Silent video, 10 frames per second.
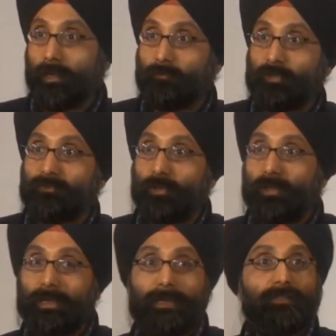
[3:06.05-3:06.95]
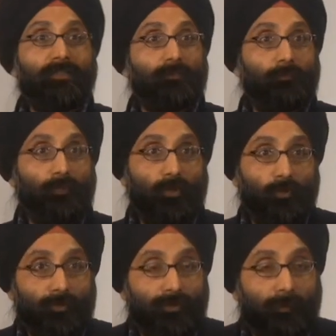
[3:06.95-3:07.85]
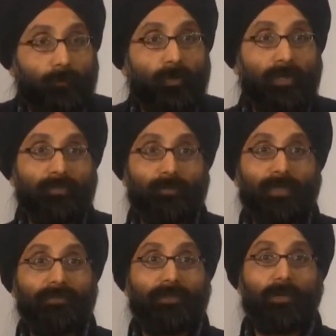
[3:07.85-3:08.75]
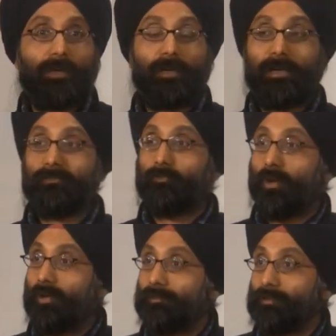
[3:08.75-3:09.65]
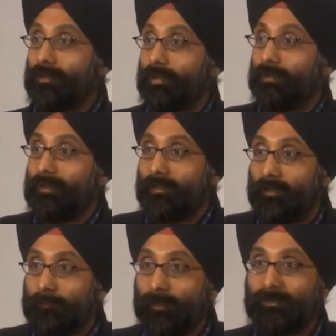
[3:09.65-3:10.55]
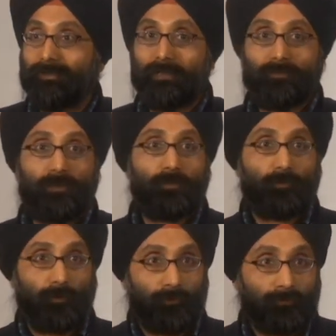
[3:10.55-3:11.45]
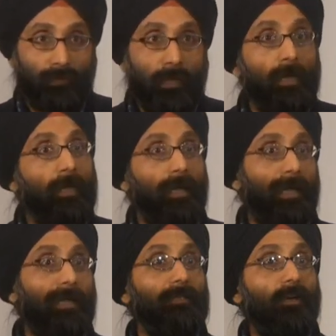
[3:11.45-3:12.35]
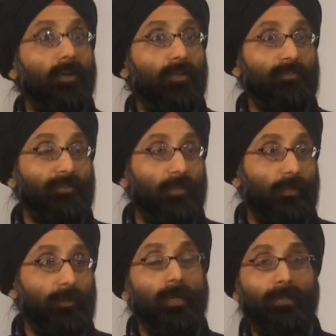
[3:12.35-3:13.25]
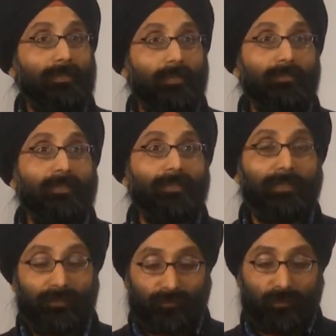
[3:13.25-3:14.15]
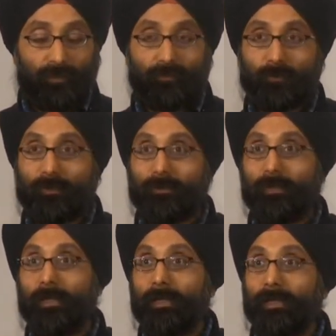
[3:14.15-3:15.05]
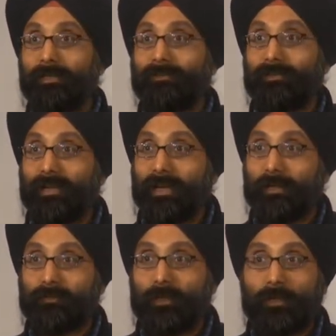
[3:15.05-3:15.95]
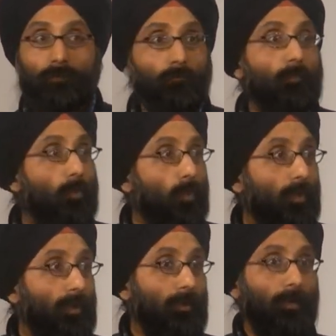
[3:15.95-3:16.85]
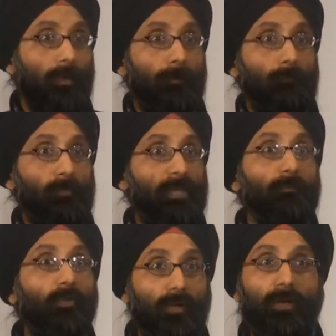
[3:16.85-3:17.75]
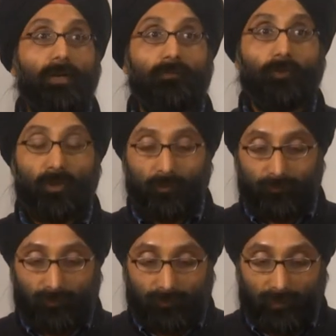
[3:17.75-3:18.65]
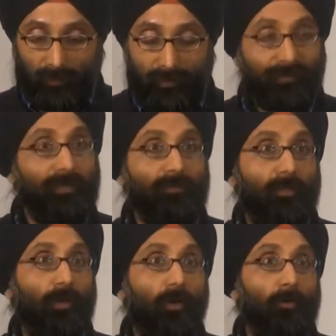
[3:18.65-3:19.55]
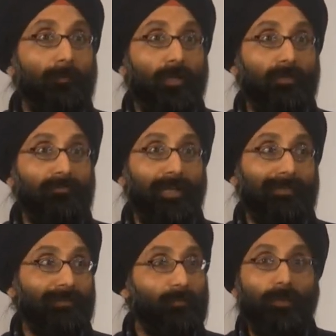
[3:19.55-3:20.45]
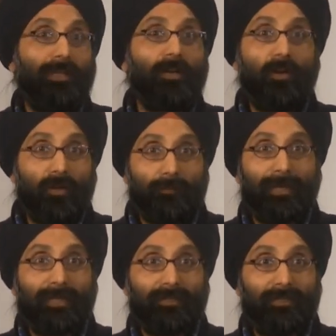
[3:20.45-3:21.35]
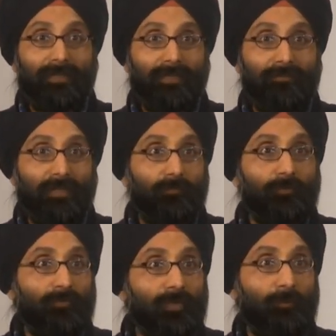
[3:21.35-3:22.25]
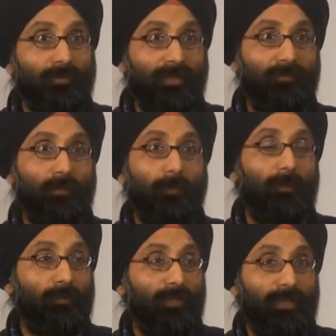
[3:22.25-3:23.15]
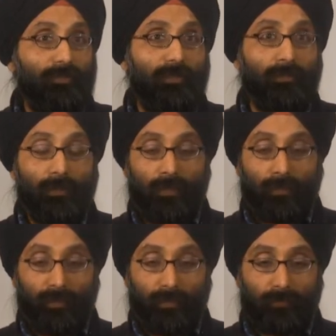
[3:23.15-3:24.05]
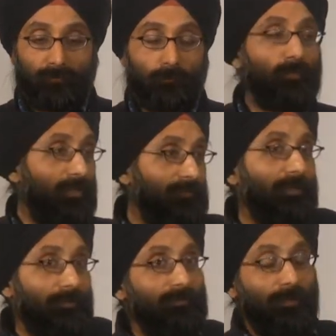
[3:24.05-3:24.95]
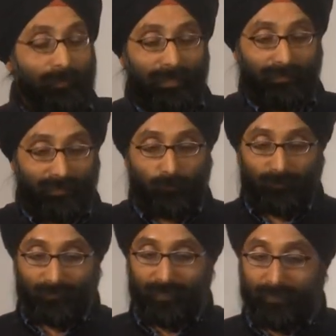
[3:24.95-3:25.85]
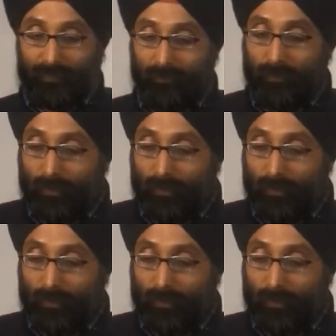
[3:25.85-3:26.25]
First of all, I dispute that more countries are involved in soccer than the Olympics. That's not true. And also, the other thing that's not true is that more people are involved. He said it's an all-male event. Well, that automatically leaves out 50% of the population, the previous debate notwithstanding.